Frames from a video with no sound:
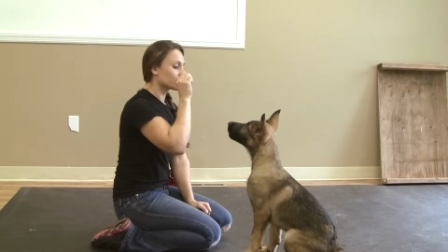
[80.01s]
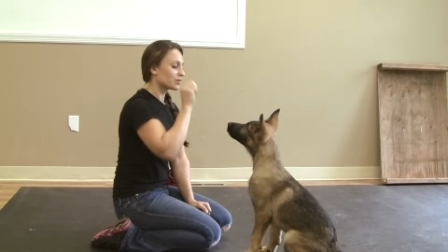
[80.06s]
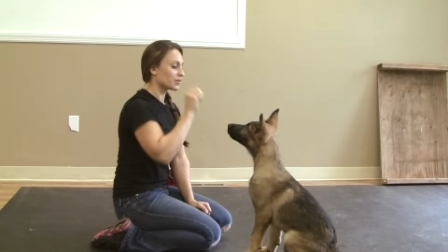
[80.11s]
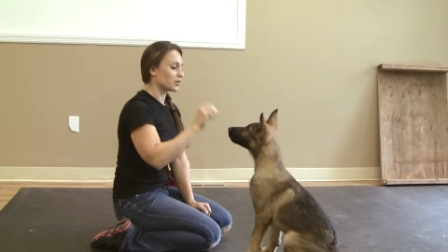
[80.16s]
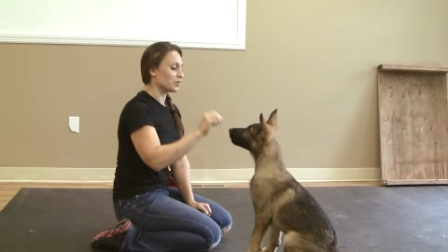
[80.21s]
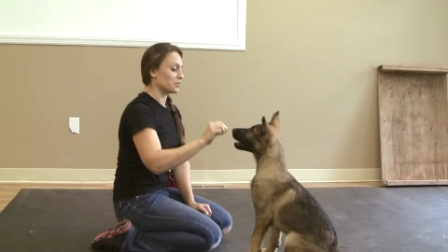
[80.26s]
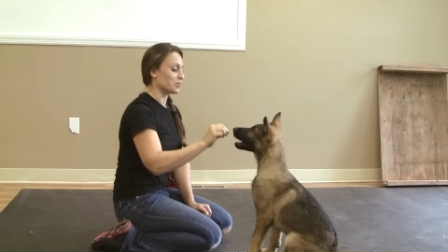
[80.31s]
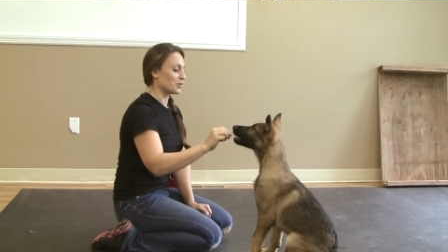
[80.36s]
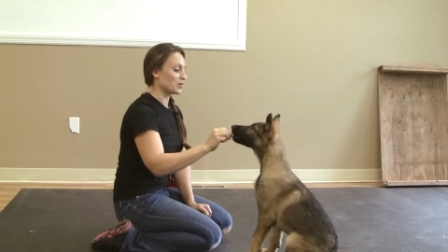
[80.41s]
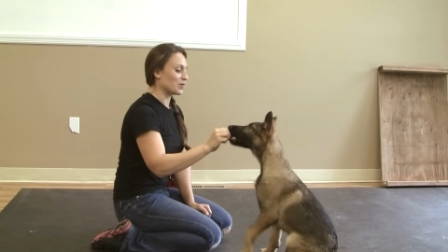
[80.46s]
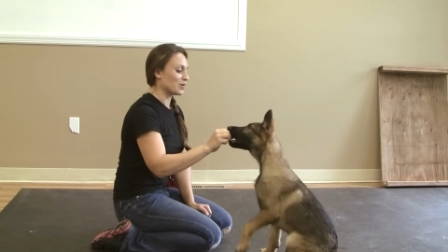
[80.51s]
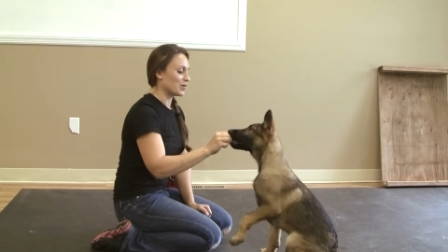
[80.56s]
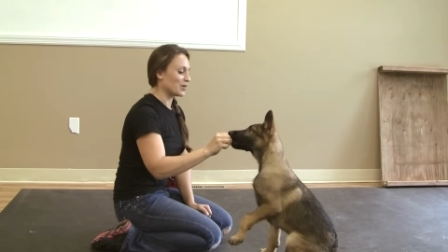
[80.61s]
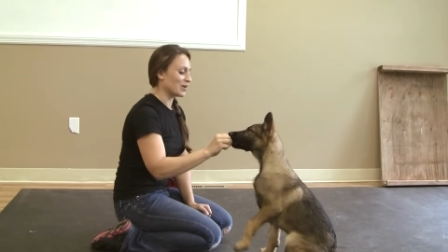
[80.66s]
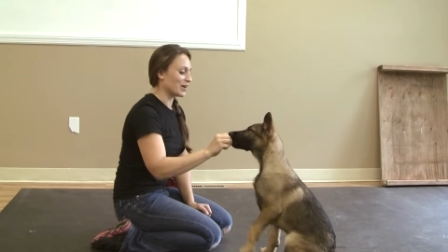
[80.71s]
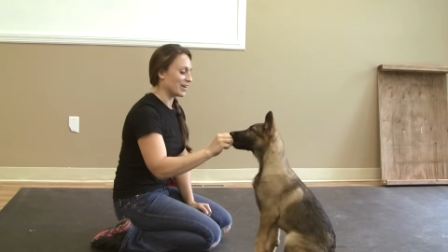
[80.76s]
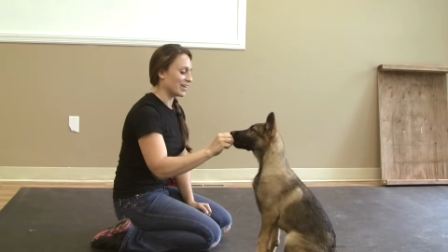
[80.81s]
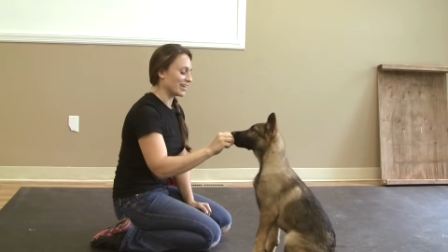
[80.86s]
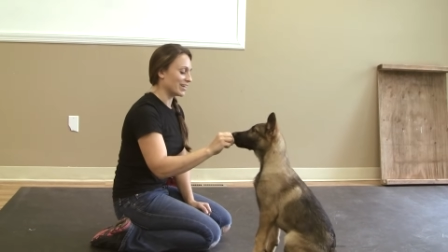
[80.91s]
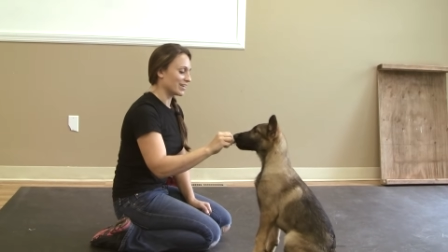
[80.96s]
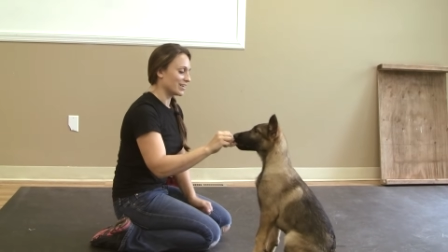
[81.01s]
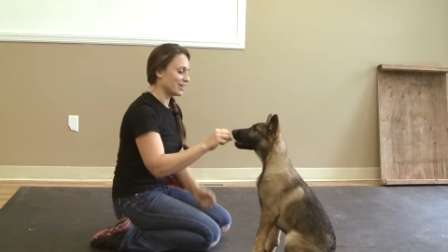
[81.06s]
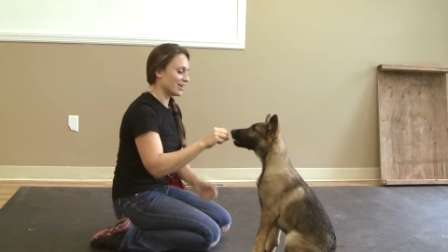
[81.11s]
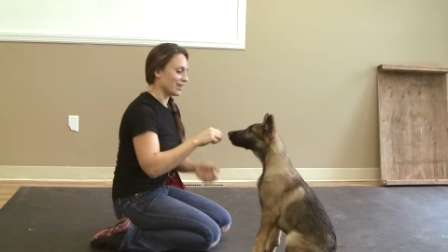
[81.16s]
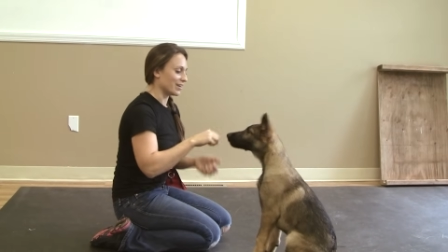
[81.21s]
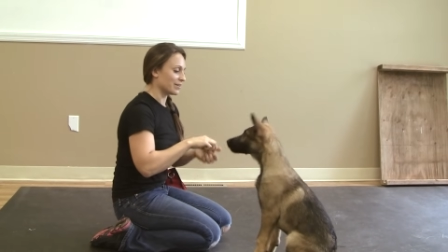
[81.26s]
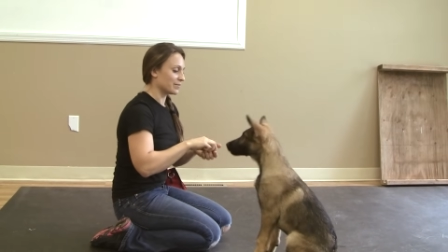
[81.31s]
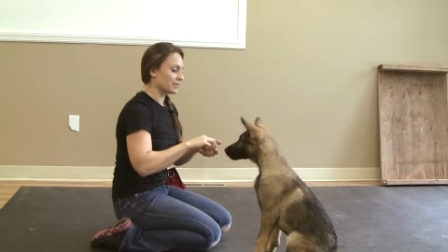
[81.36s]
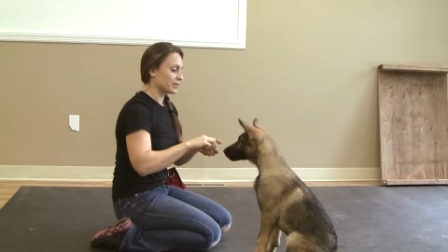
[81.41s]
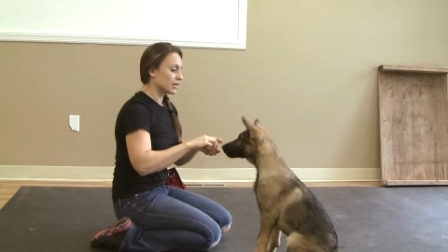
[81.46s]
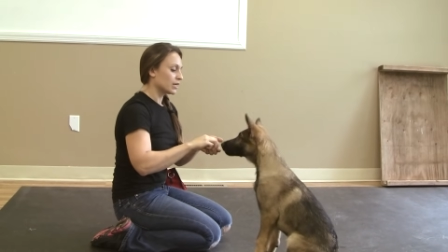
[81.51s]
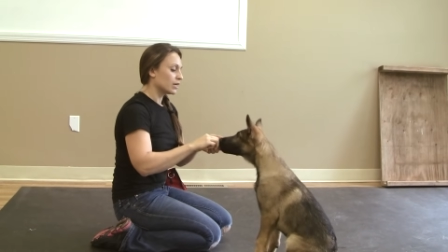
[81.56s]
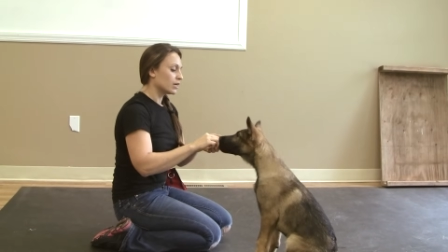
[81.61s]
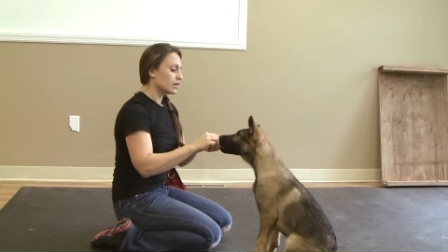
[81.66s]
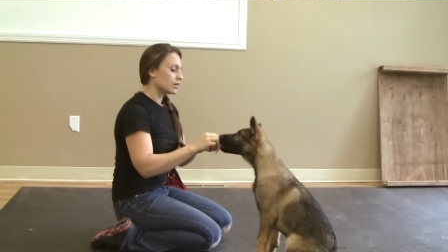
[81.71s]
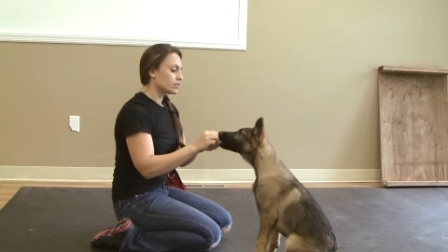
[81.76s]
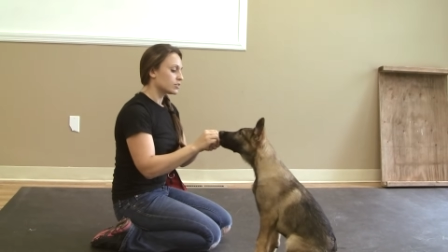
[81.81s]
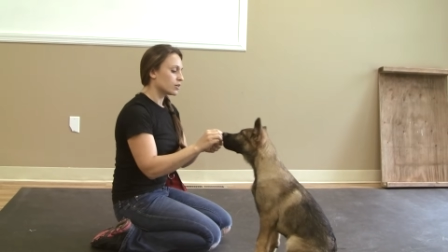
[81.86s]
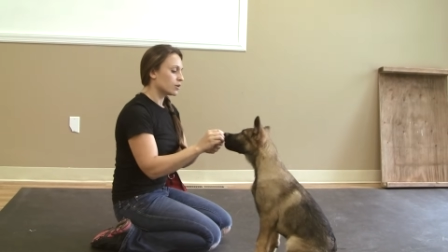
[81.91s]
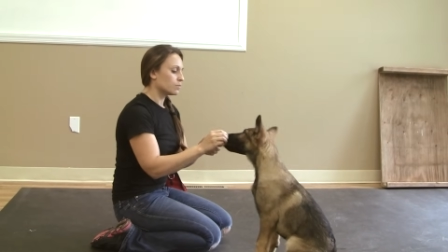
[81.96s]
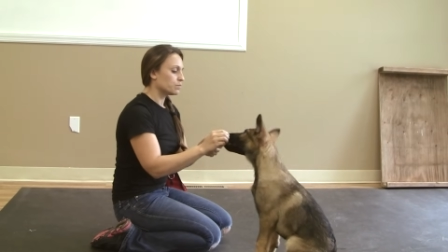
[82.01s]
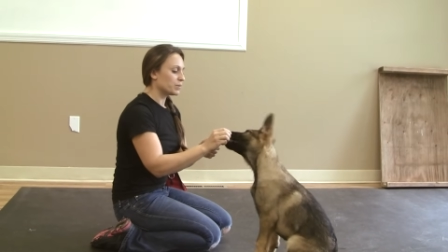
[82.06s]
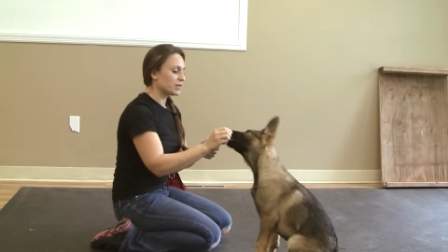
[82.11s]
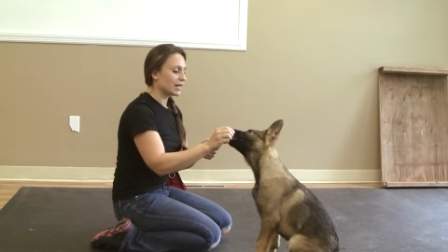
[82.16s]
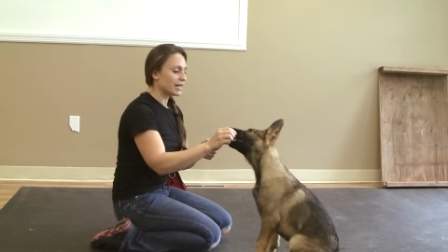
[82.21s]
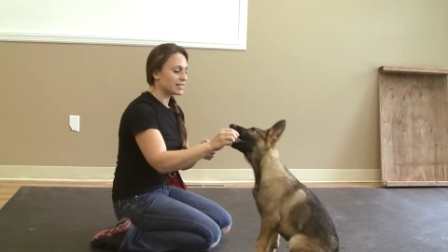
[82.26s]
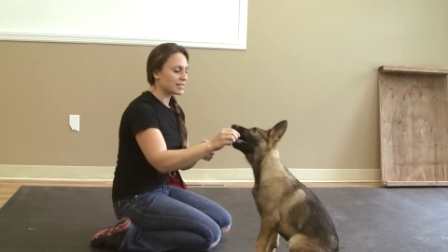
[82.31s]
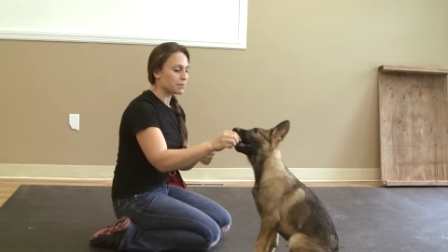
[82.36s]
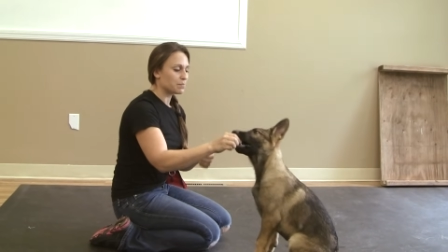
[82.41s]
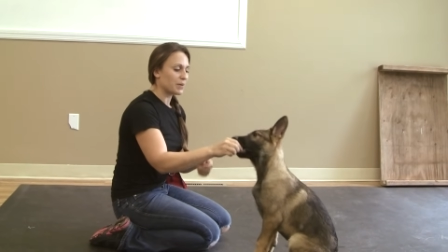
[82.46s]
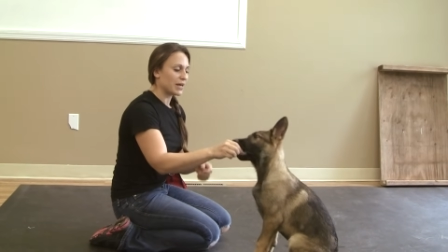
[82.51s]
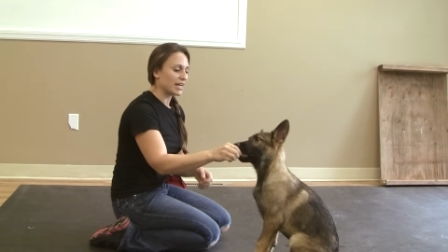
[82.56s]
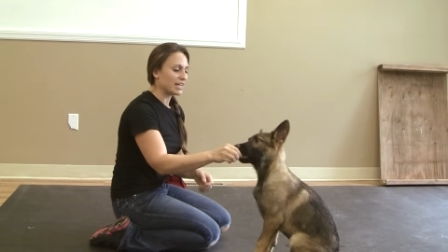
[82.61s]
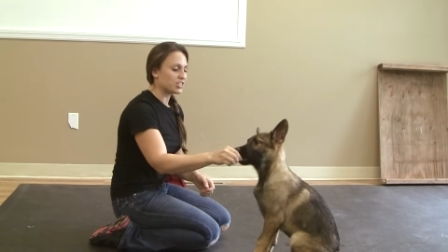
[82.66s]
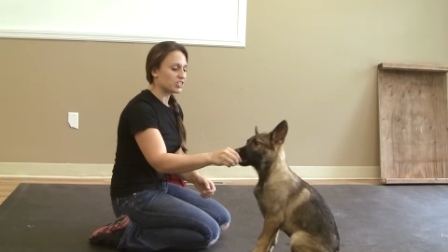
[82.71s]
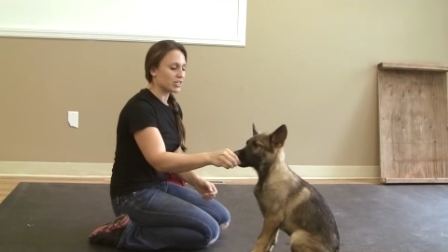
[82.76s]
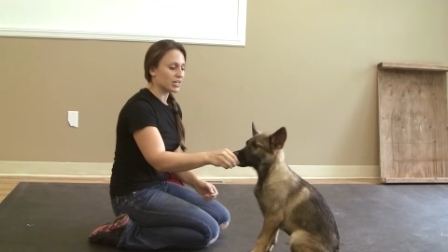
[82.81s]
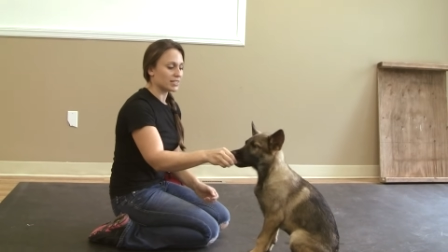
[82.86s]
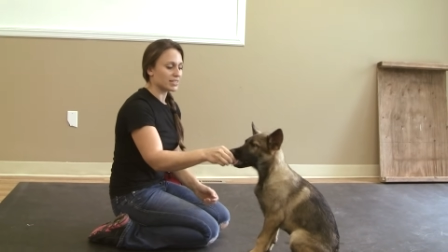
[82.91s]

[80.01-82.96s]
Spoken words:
Good boy. Good. So be nice and patient.